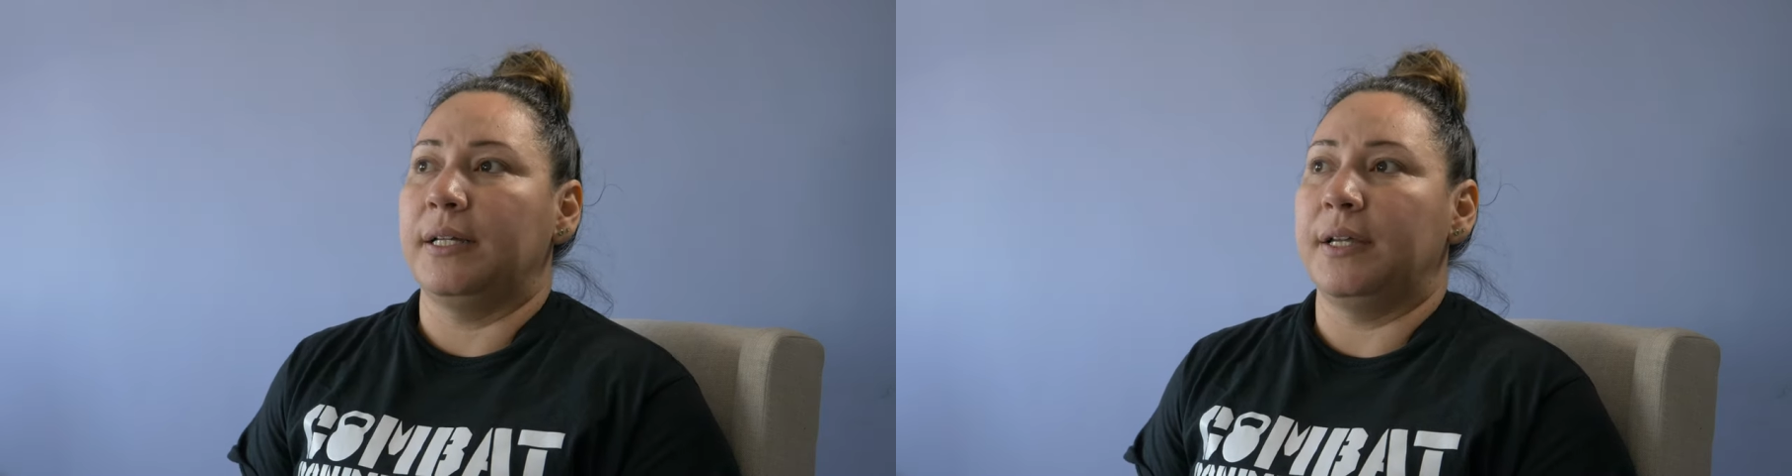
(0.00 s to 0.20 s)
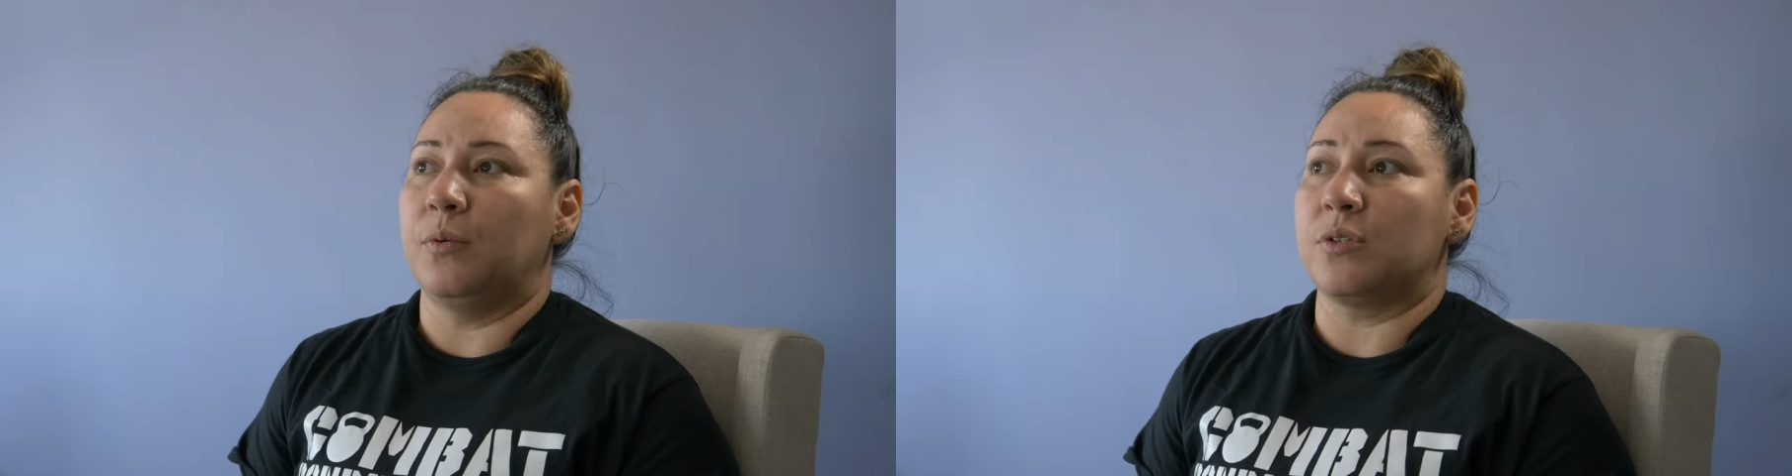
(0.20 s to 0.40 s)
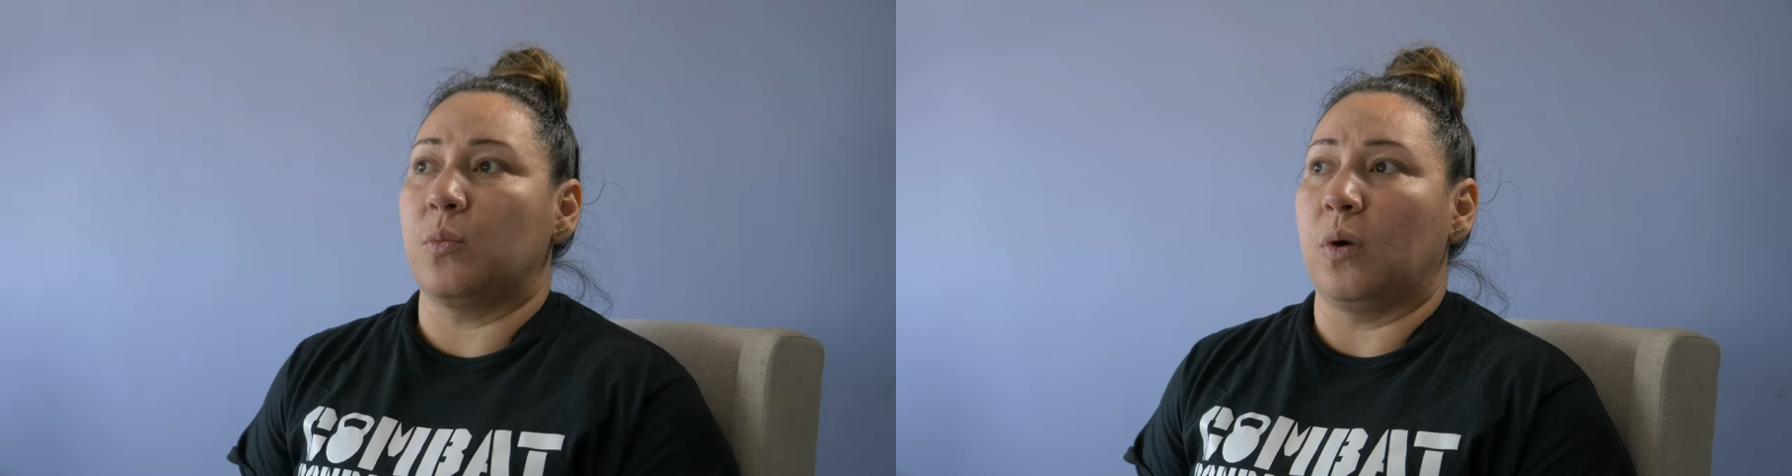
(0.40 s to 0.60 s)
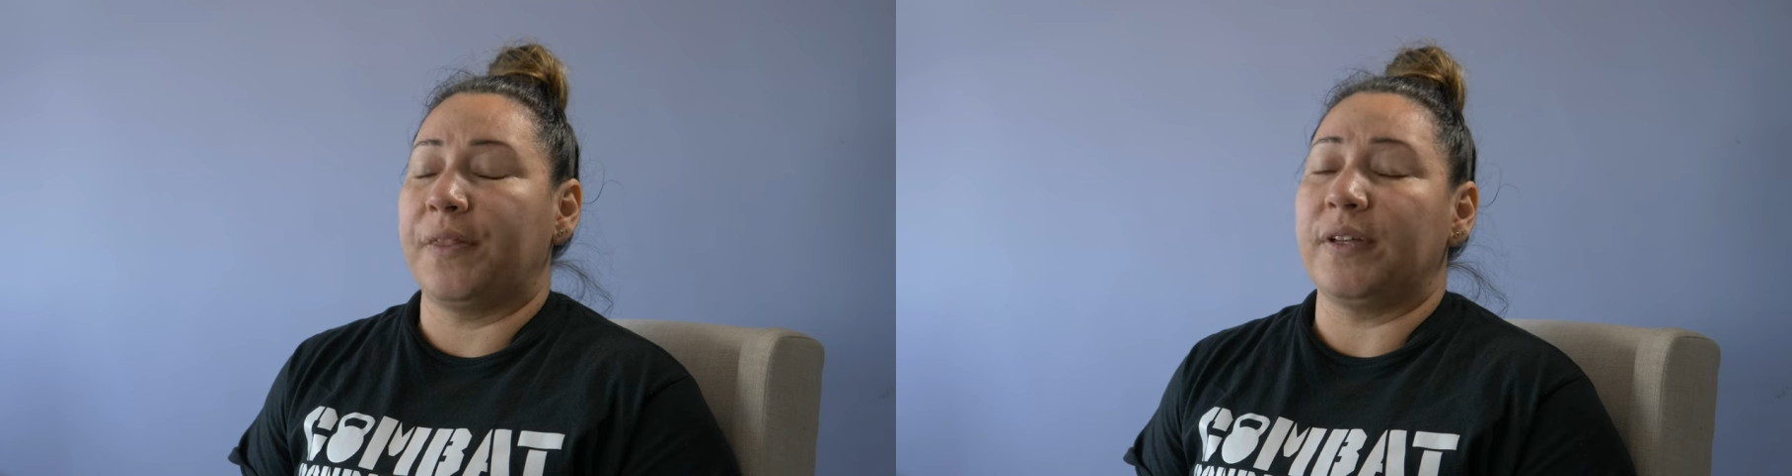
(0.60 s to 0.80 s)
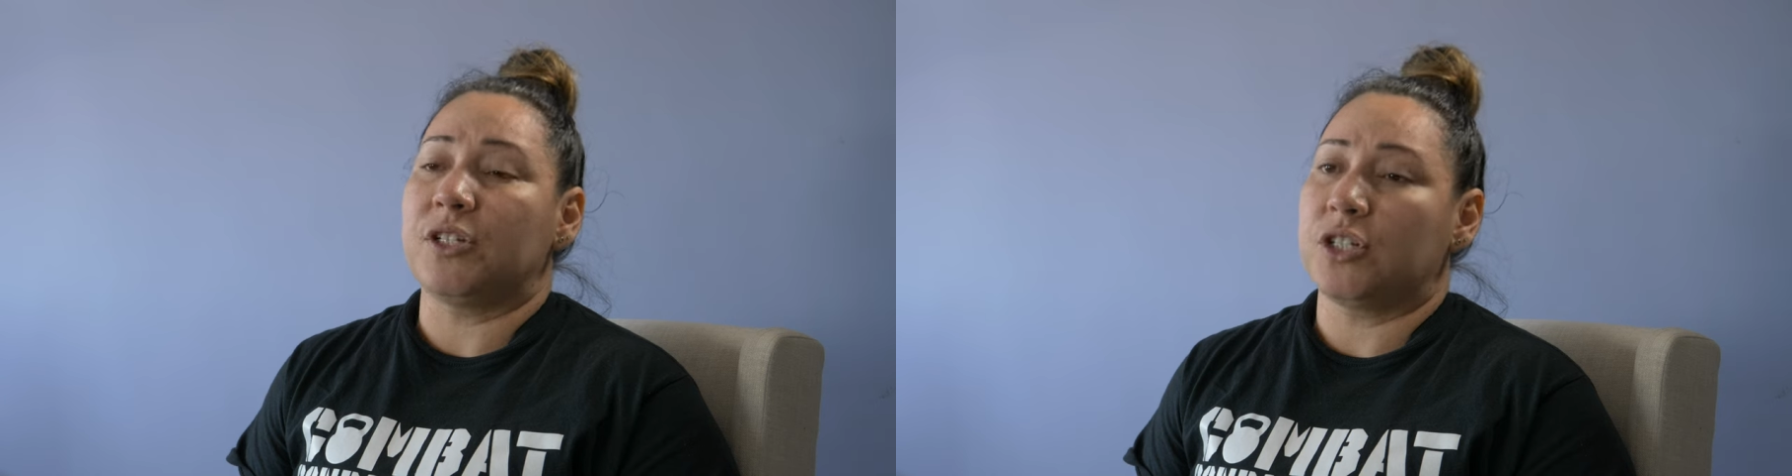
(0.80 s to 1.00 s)
it was
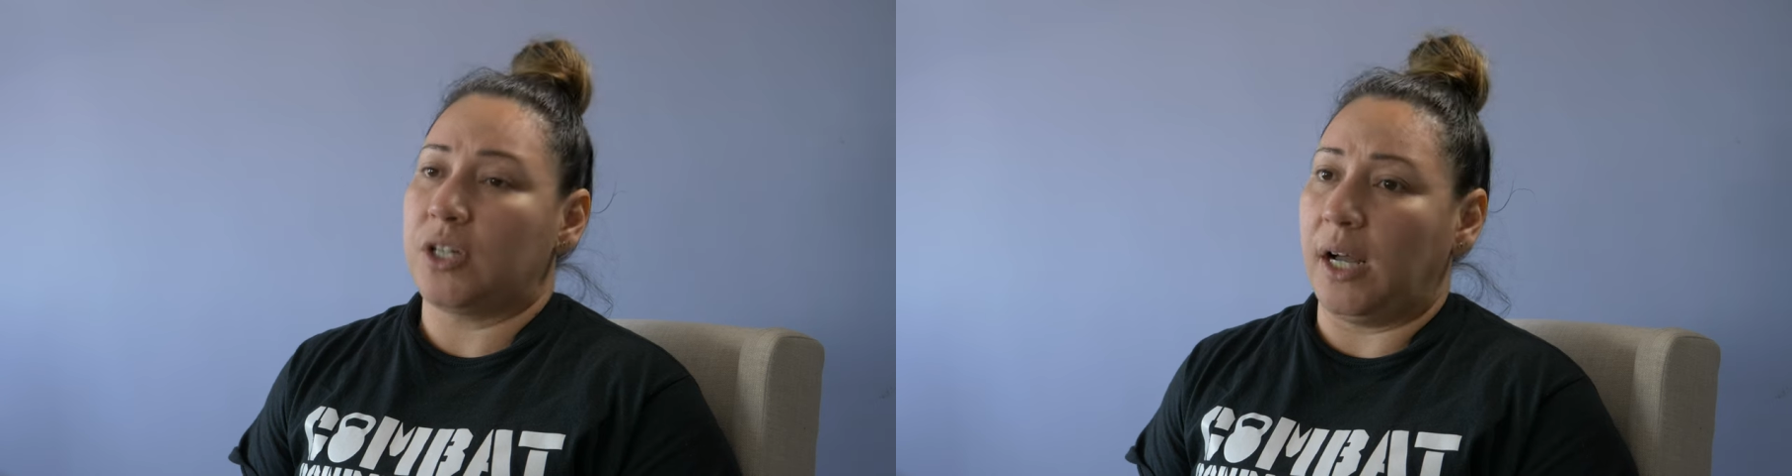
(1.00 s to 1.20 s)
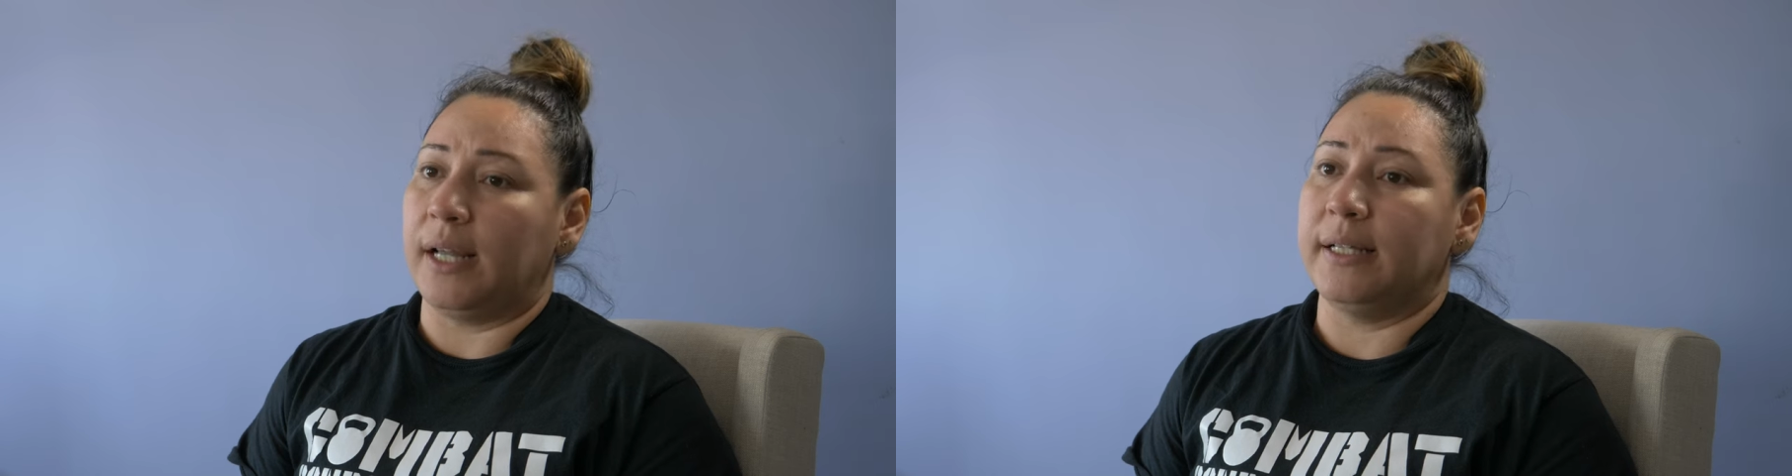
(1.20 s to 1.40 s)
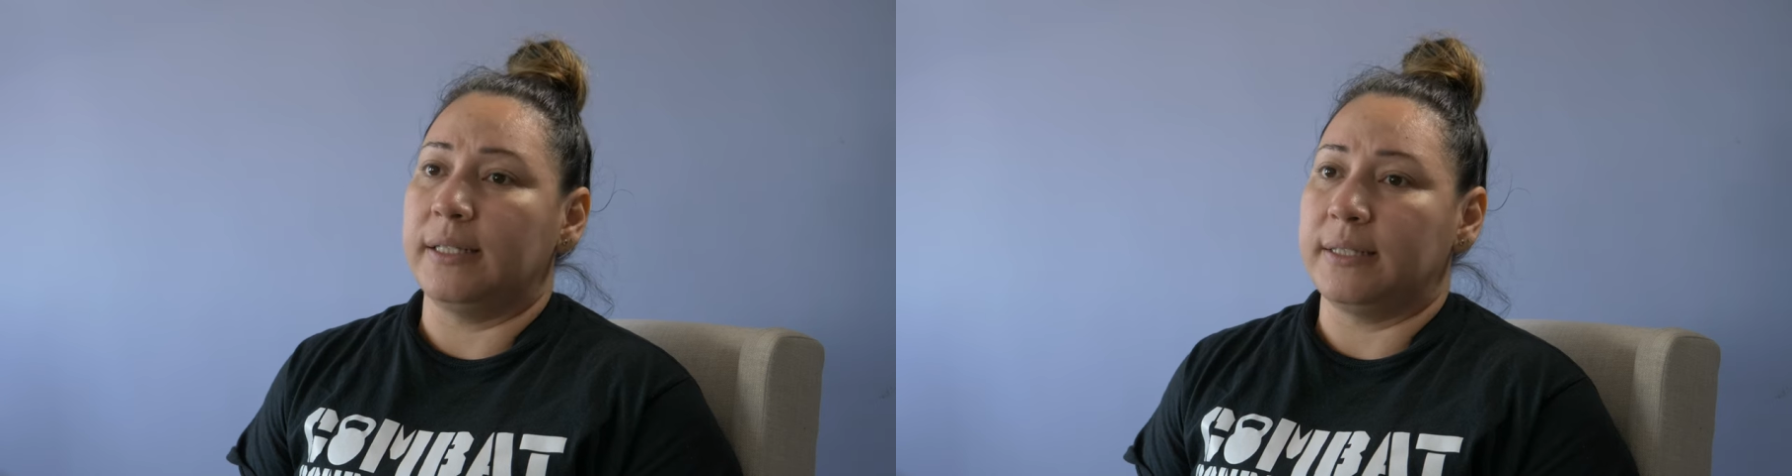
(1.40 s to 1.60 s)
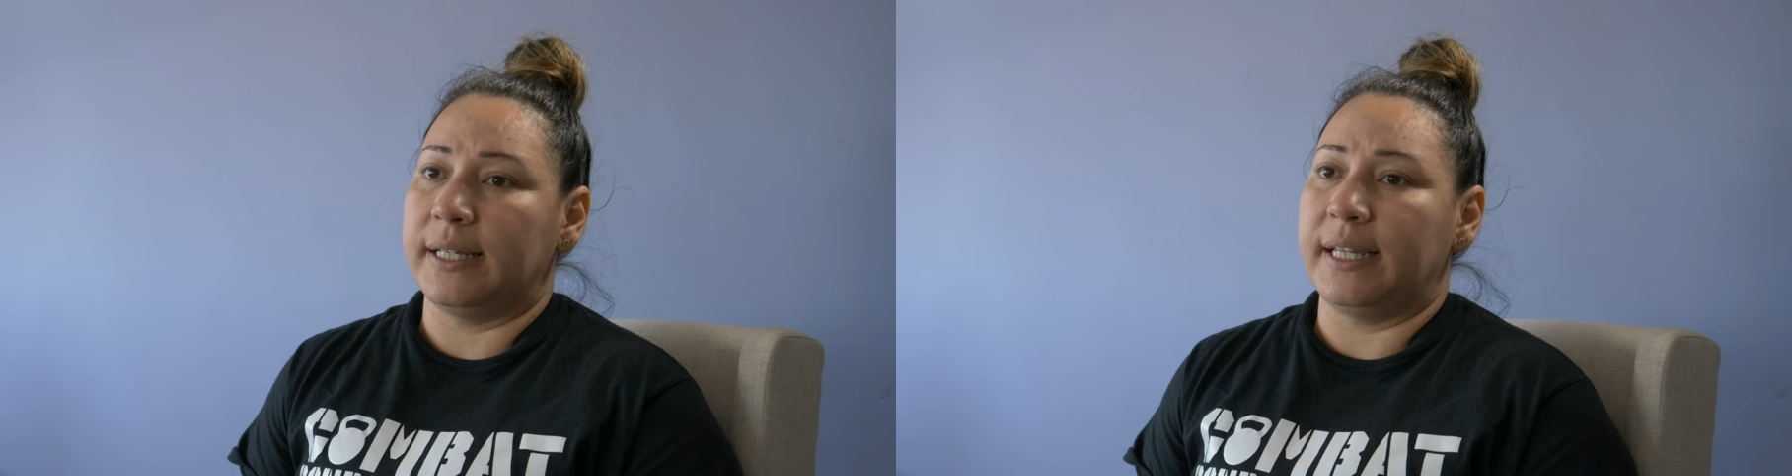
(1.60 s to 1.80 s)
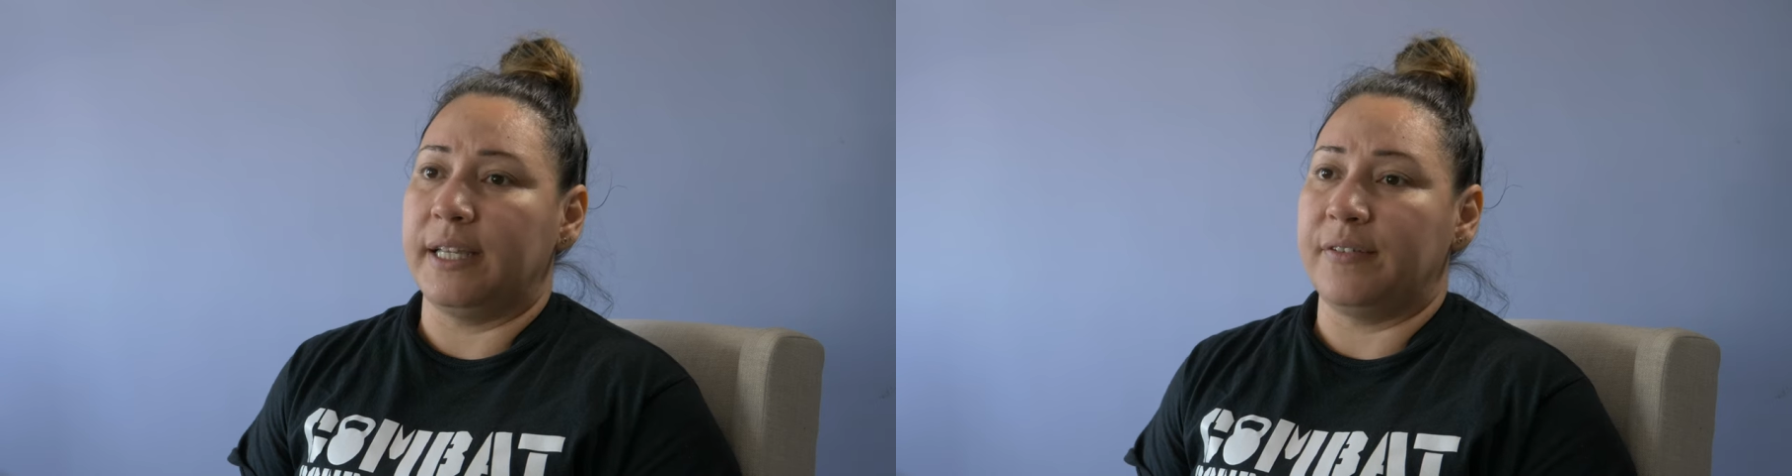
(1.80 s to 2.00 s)
worth a shot
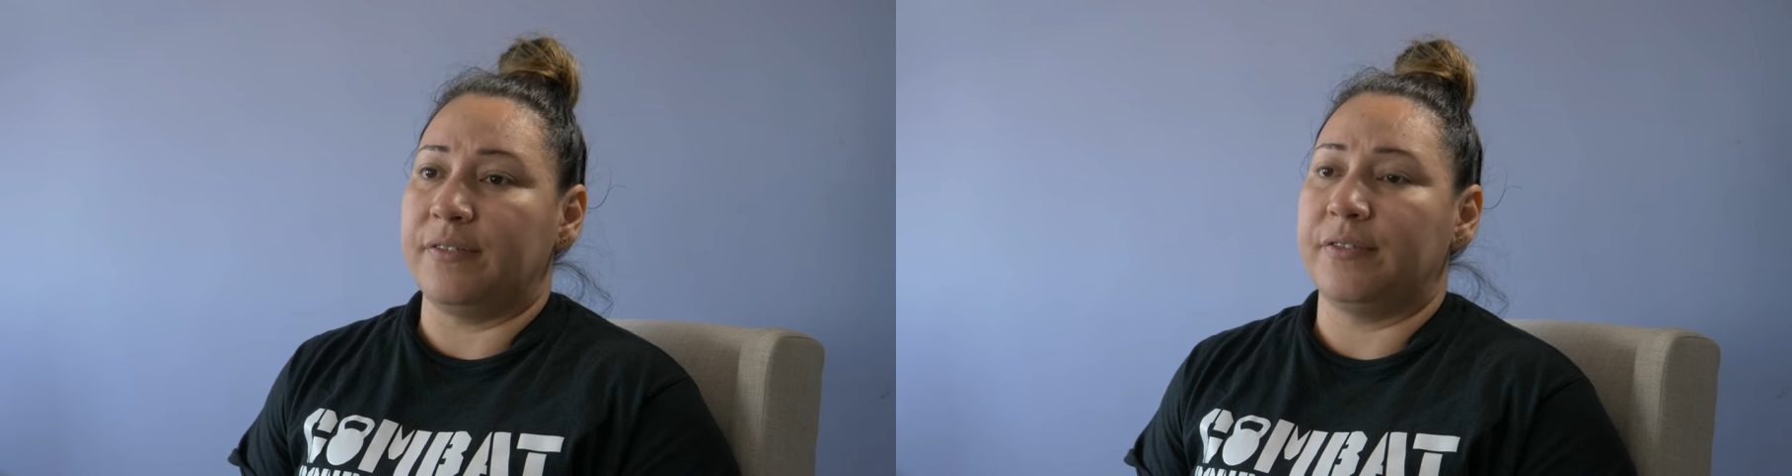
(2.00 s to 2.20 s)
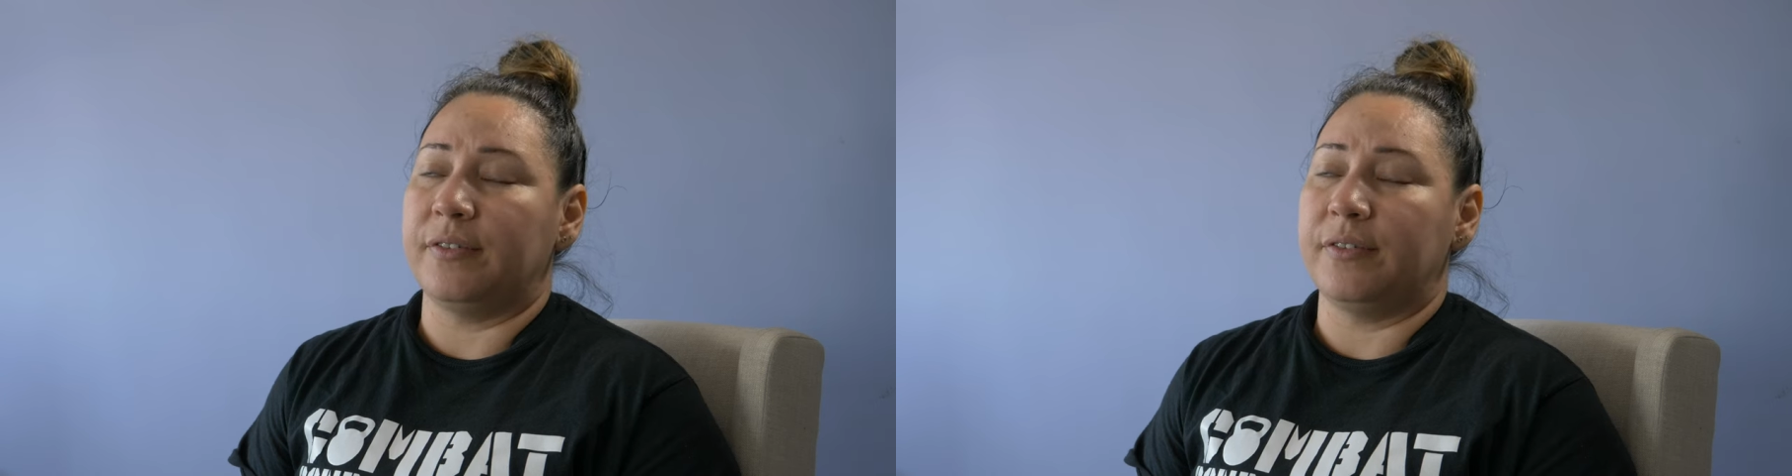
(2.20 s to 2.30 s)
to give